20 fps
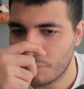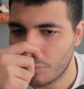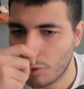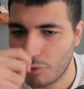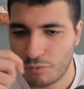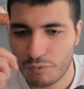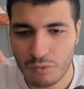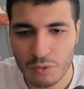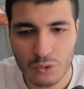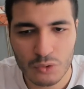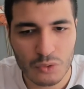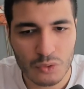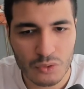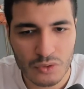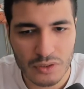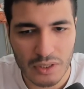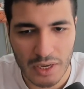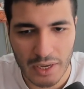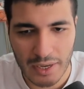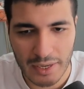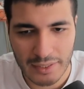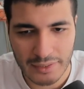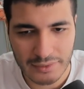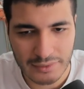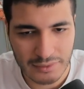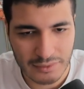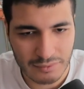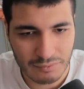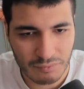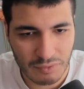of photos
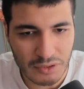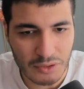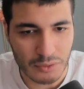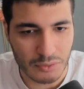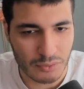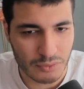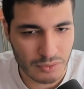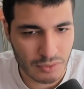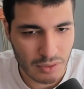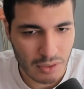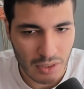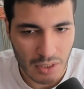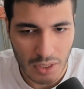and videos,